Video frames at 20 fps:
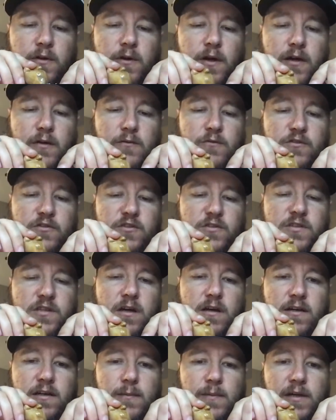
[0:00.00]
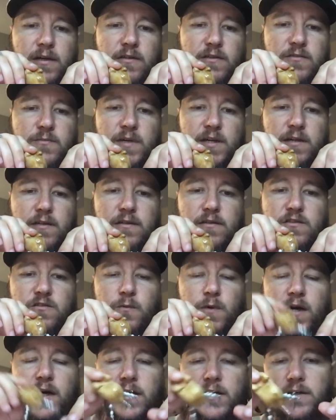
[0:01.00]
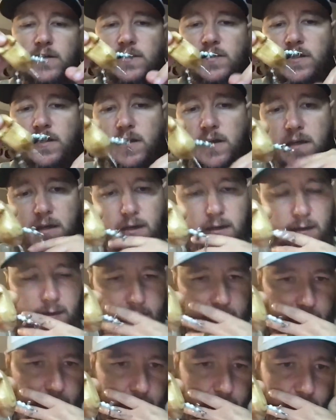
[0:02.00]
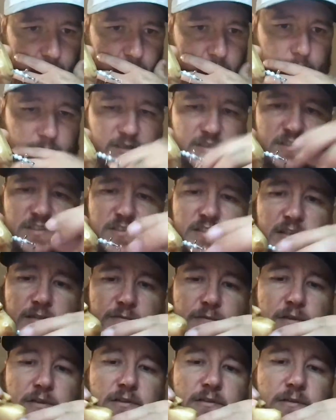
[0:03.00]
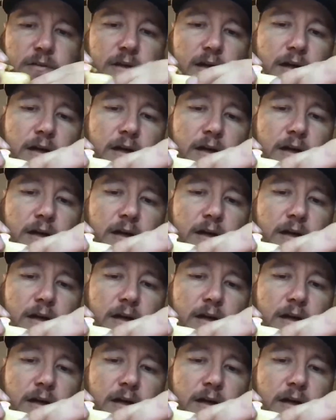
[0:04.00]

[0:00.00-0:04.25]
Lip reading: I was talking about is making this wire a little bit stiffer